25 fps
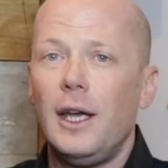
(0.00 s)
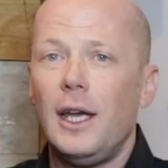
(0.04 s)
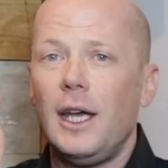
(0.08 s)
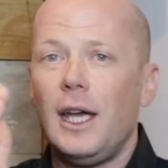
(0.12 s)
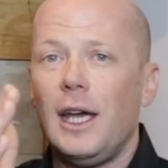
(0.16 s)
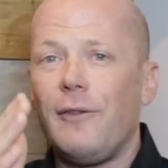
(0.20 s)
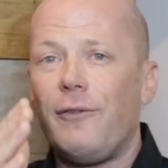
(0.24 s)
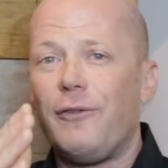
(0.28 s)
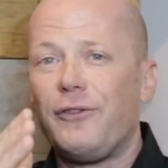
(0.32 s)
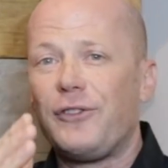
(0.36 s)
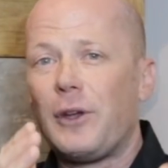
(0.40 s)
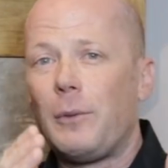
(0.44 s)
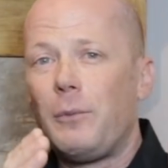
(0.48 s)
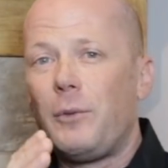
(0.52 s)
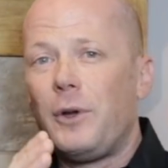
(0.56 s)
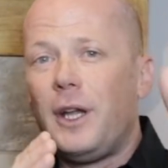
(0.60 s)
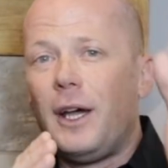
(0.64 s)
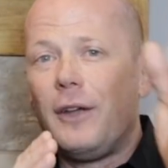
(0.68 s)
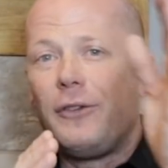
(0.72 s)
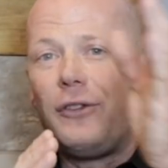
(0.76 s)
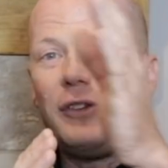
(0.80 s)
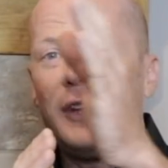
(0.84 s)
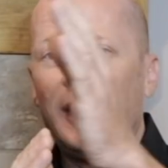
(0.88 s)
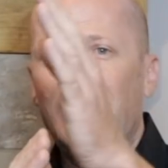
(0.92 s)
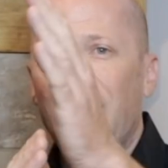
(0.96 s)
if someone
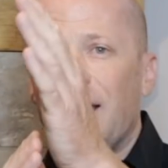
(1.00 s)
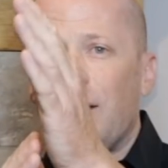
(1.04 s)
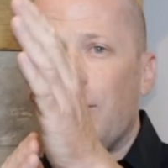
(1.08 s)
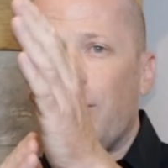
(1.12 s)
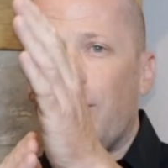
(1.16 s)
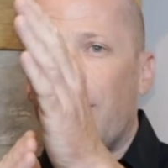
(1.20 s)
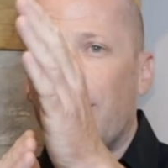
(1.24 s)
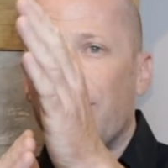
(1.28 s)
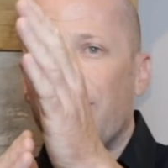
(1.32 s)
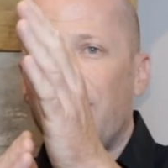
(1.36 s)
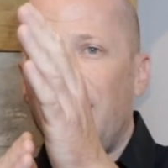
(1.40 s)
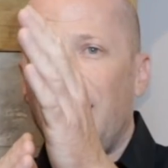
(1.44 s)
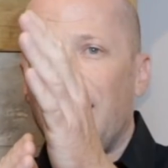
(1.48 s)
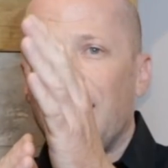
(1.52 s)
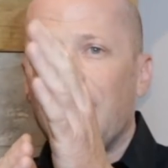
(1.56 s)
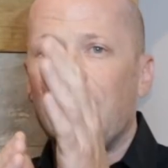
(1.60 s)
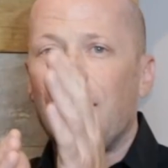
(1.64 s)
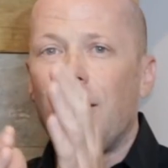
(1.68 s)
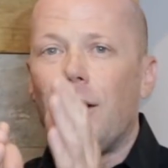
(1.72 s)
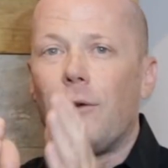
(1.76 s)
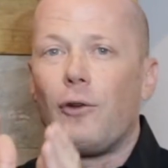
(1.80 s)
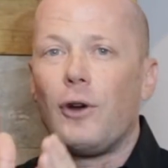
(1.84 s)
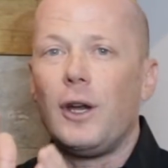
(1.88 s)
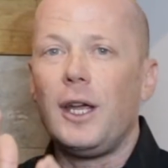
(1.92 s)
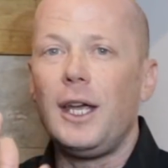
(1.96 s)
else's handlebars can't get
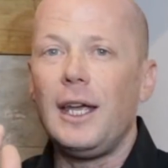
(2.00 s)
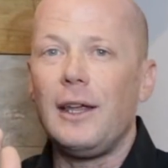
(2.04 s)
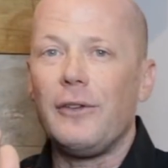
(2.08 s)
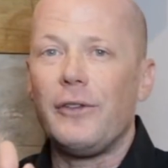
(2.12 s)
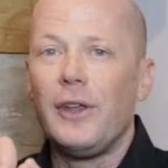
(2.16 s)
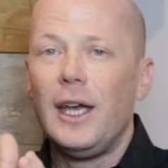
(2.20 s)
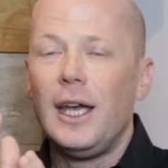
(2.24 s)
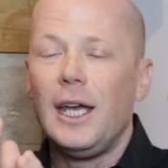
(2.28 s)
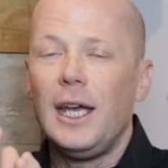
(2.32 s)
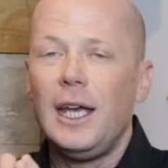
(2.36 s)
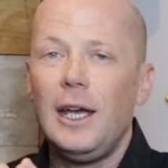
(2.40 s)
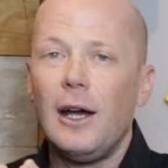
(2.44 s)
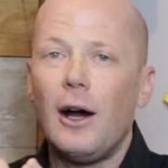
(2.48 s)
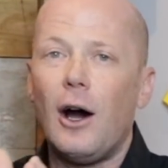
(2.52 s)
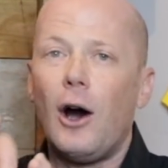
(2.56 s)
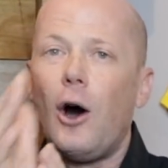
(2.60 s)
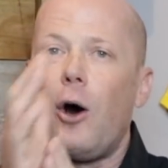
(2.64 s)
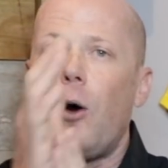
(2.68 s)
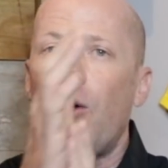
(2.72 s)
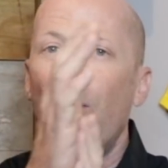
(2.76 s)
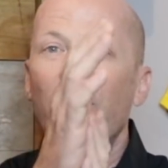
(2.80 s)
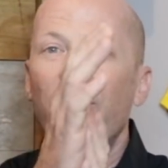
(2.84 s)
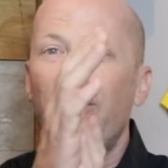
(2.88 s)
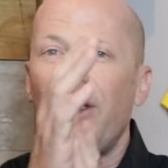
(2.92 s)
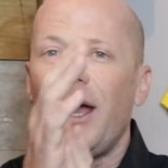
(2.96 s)
over his, he
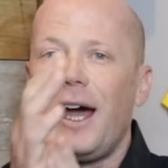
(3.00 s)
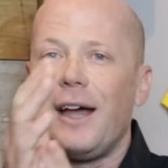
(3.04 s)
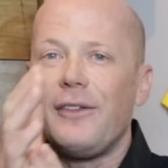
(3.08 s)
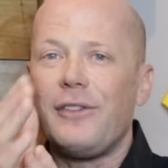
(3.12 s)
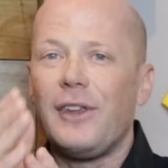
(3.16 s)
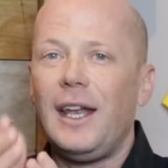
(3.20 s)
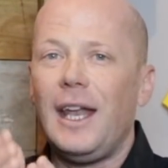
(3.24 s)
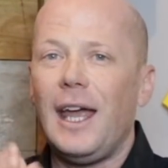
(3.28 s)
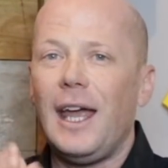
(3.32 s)
always has an